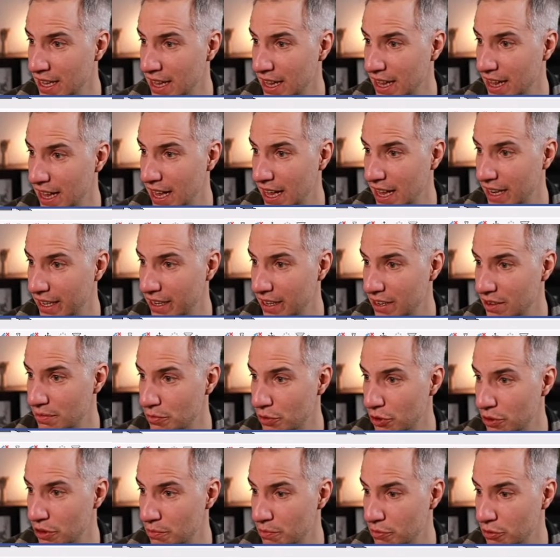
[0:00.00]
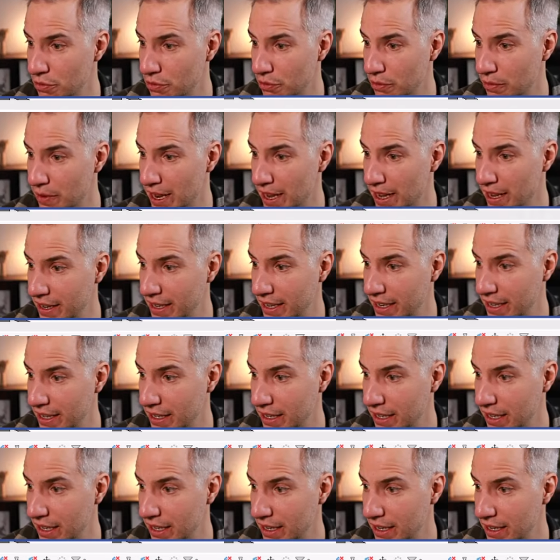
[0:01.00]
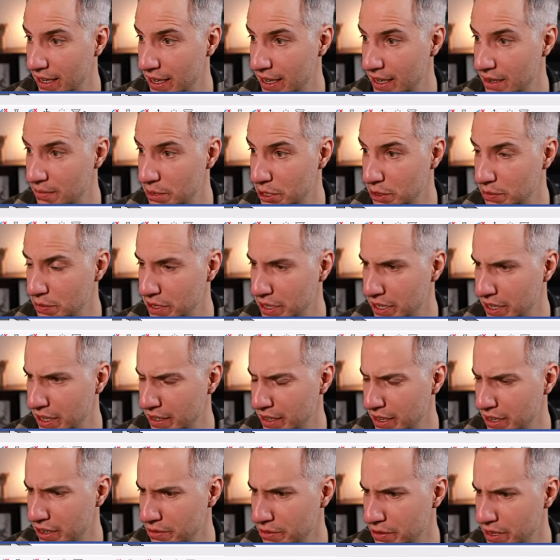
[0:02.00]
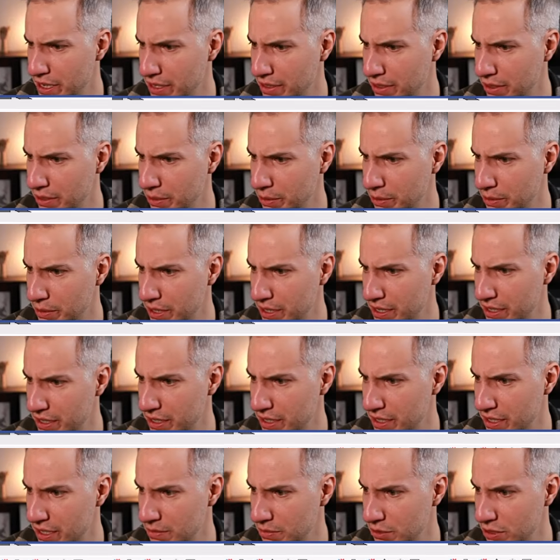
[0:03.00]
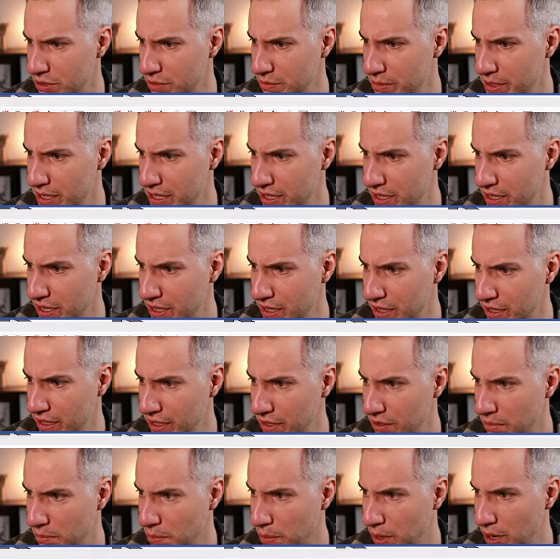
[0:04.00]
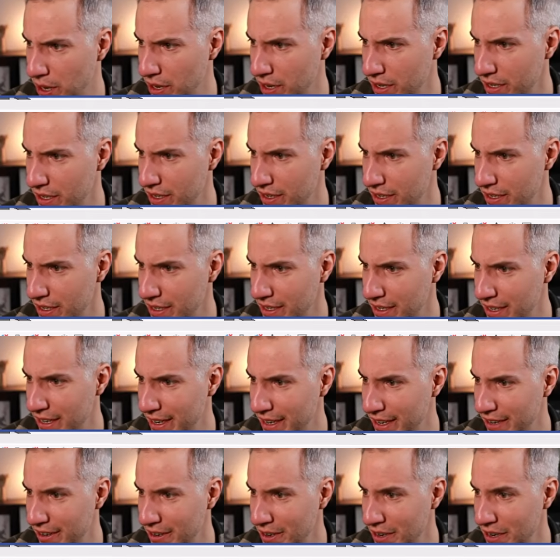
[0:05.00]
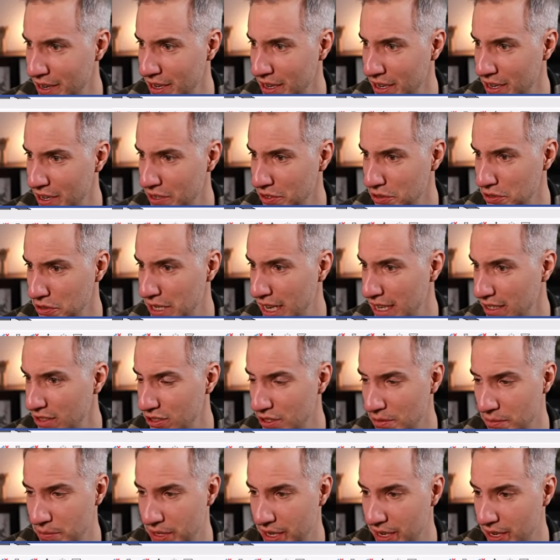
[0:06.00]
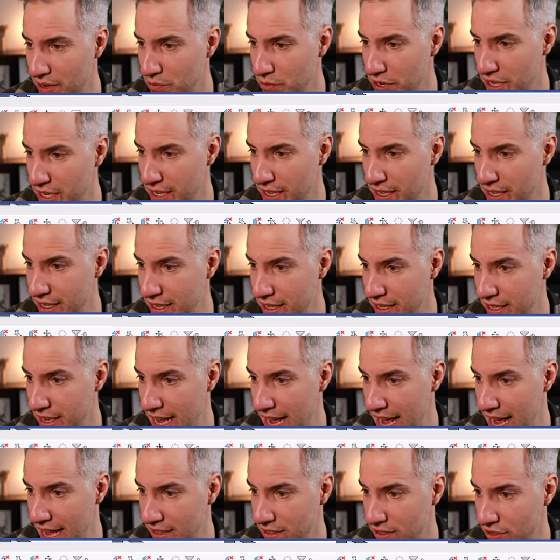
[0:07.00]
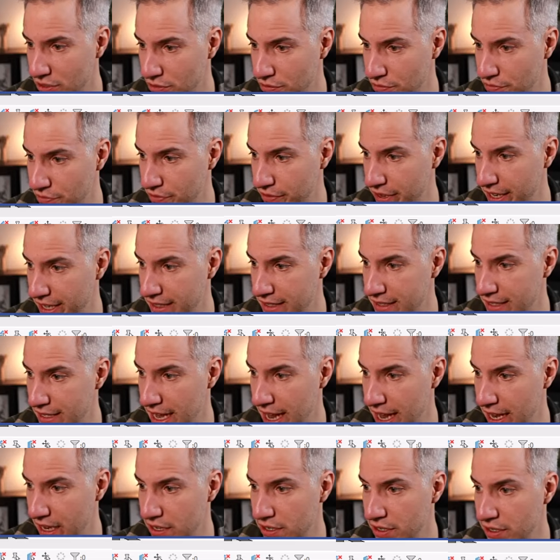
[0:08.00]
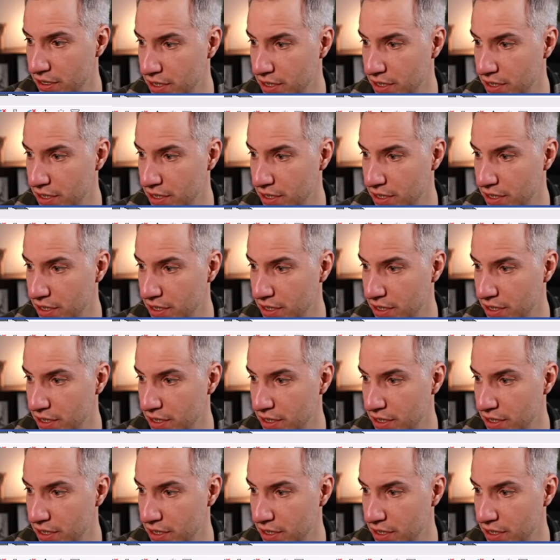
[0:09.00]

I can move around and click in between the categories, although there seems to be a little bug in there. So that's something we can ask to fix. I could